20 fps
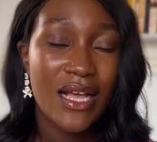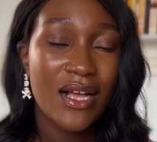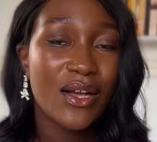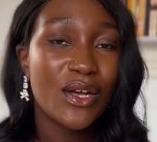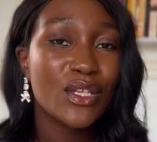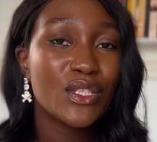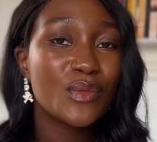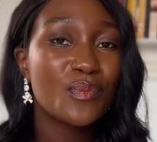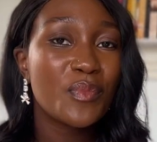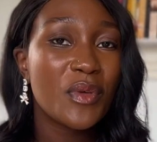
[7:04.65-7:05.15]

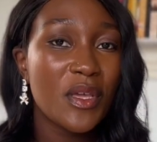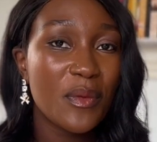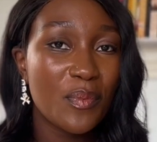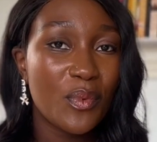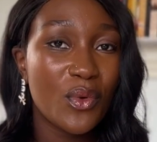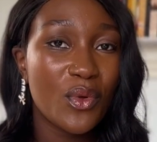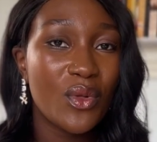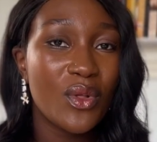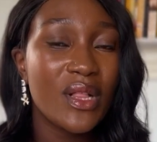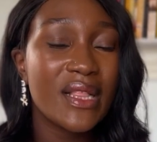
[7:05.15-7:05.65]
Because
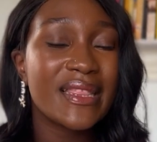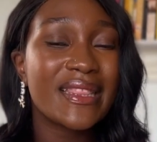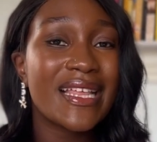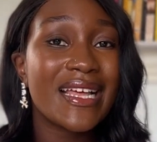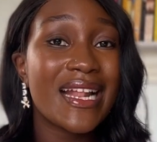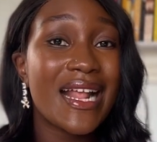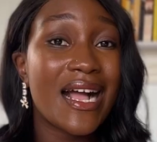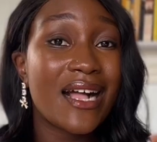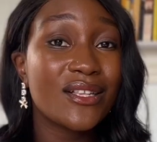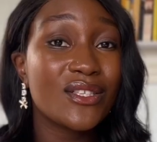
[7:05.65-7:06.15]
people
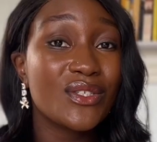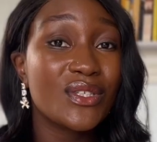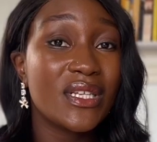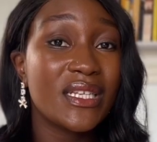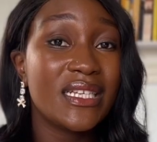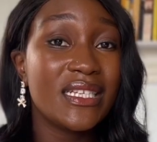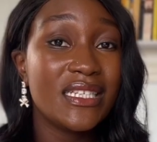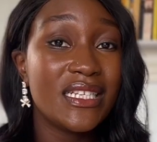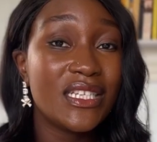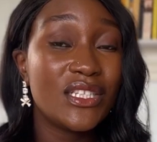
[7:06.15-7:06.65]
that
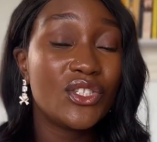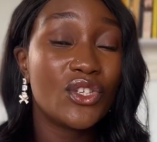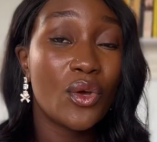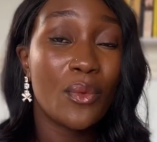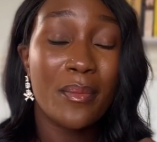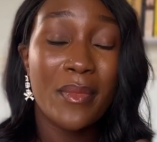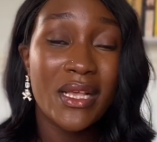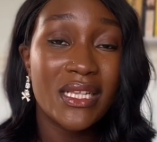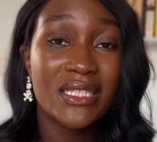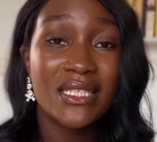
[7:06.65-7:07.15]
actually need your
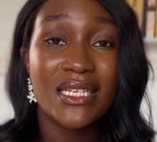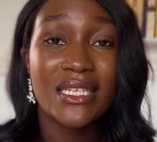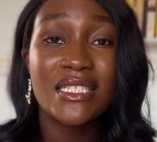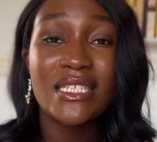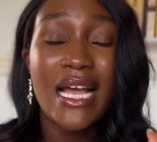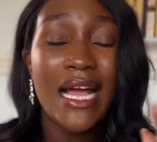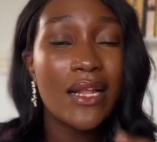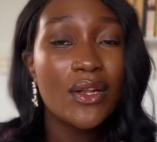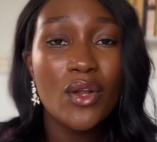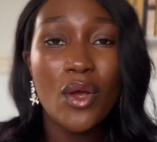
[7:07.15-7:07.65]
message
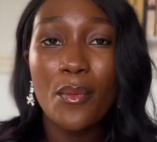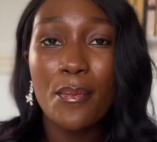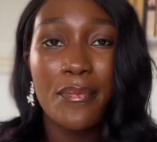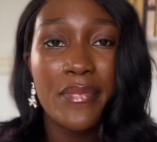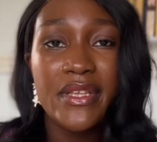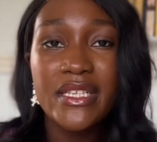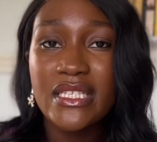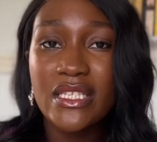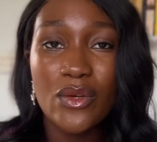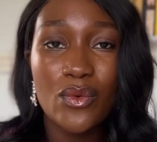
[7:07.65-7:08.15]
are not
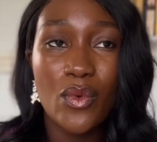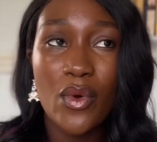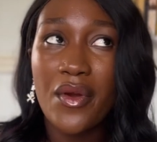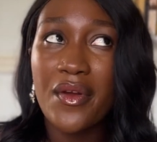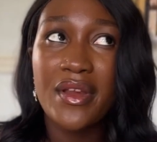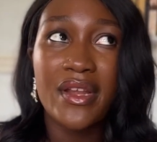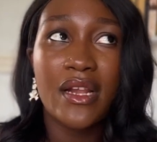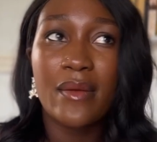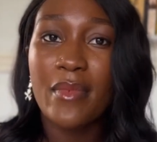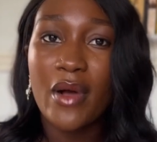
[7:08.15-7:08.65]
busy
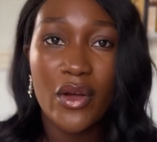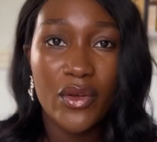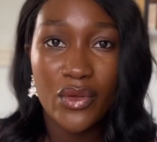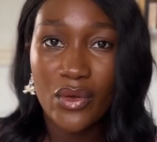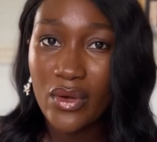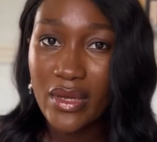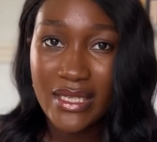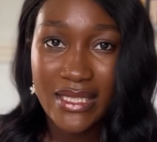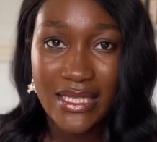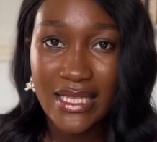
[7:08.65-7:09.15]
worried about
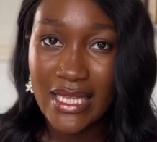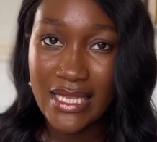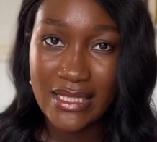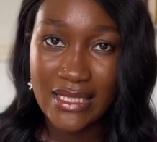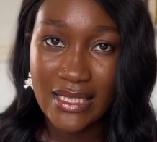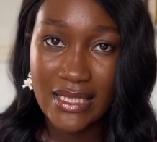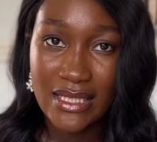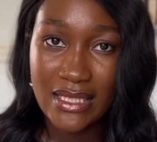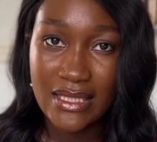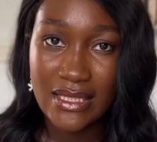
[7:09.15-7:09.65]
your
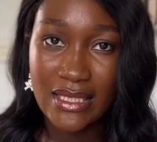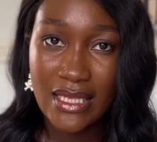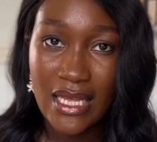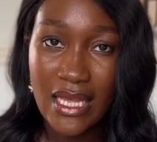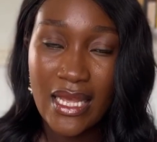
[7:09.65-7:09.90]
aesthetics.